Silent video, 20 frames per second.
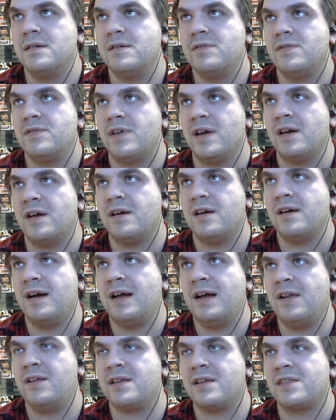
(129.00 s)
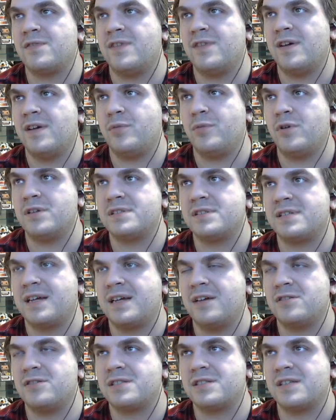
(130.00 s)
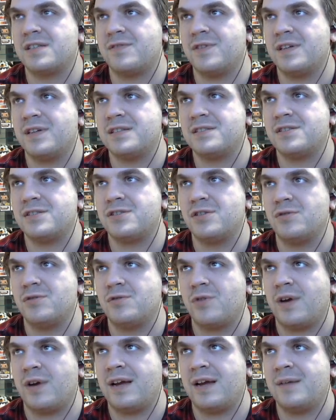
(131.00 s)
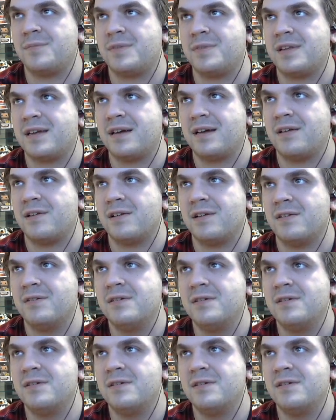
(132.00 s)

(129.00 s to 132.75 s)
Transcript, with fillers: Yeah, I don't like statement. my point scale just it's too cramped. Like I don't know.